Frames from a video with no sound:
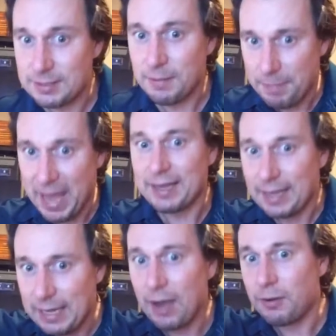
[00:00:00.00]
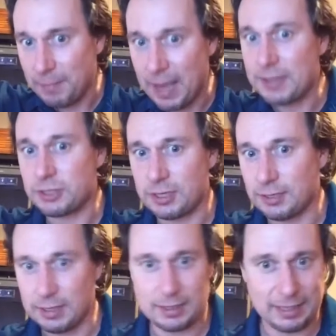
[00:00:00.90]
bank account match it.
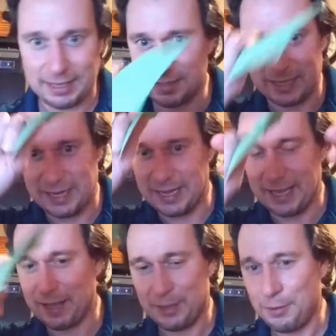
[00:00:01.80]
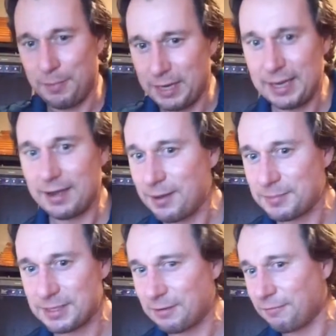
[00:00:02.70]
The money comes
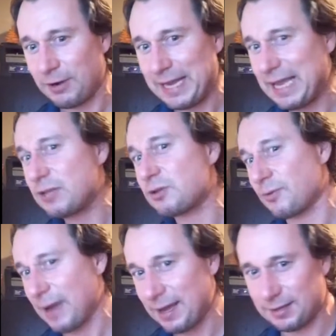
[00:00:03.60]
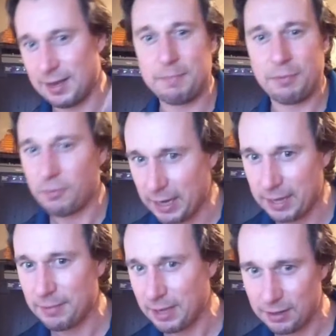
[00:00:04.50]
in a very indirect type of way,
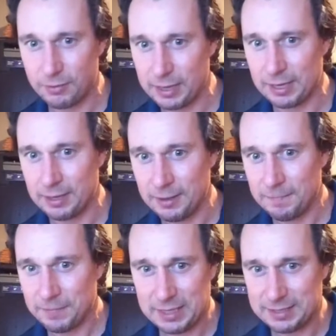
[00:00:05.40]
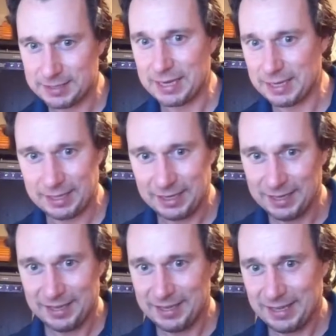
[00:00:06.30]
by the way. It's like,
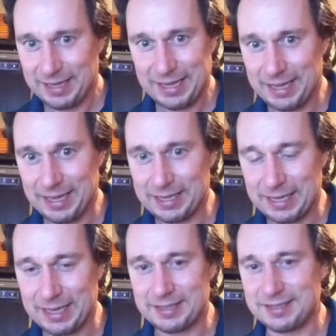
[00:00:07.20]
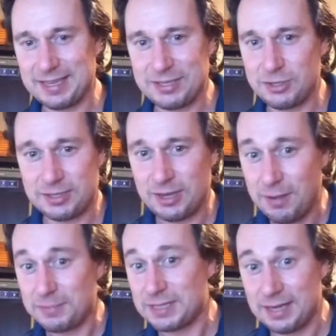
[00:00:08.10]
it just
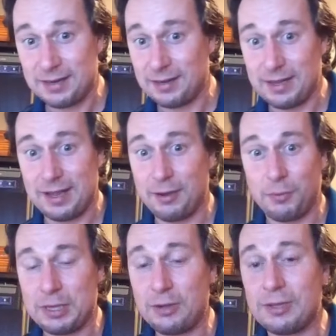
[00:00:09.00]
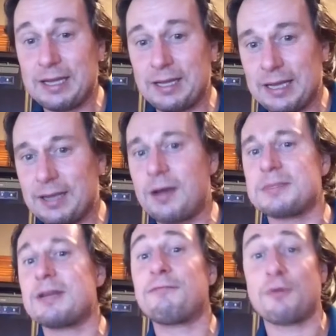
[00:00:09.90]
comes in when you leave. It comes
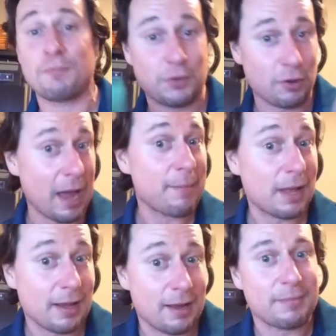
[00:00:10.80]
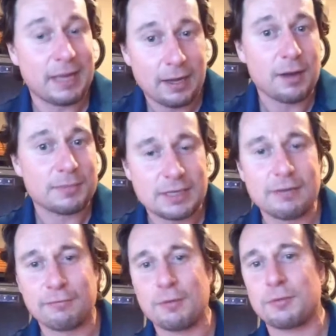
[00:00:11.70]
in from your MLM. It comes in
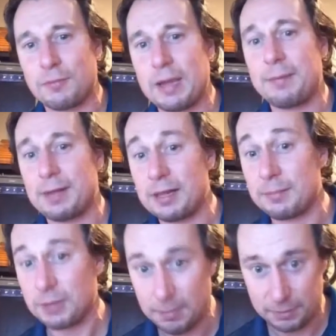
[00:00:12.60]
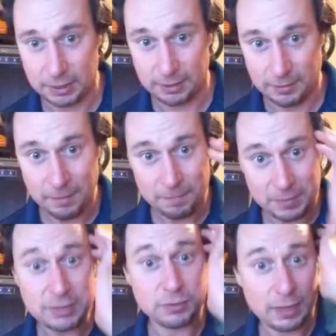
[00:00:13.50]
from your MLM company.
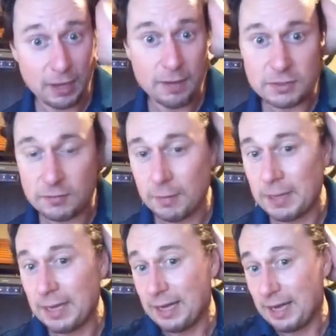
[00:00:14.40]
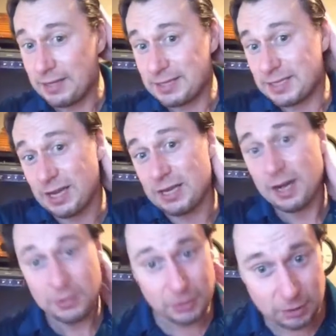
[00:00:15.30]
That's where it comes from. And this has got
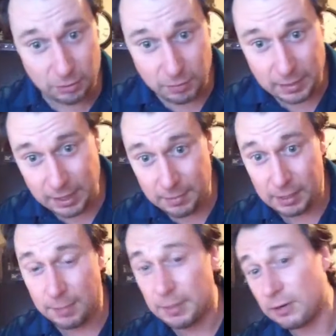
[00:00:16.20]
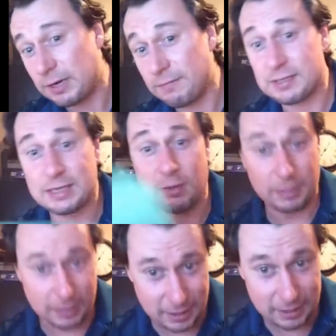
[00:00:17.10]
nothing to do with my MLM. I don't even say what
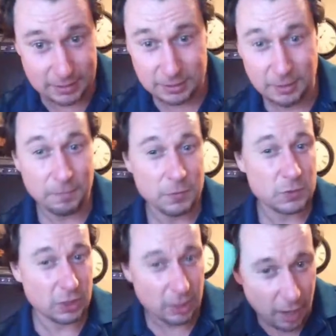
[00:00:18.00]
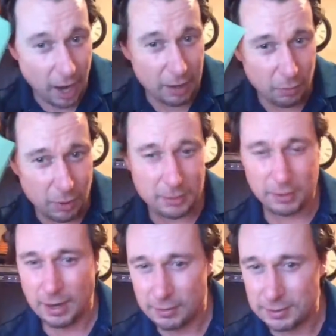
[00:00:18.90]
it is. So you got to wonder,
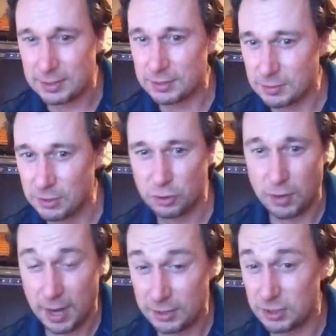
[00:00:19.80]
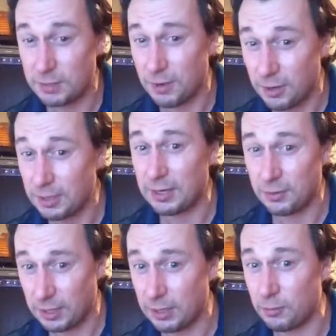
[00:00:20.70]
how does this attraction marketing
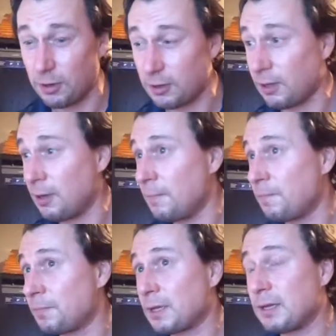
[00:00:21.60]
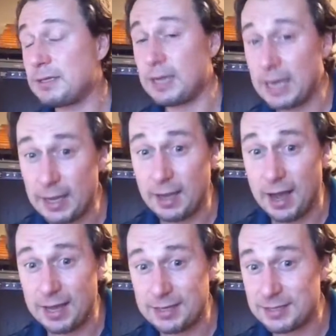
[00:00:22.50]
thing work? Today,
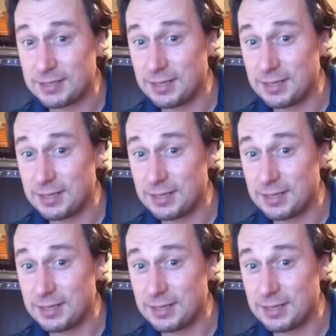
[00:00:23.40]
guys,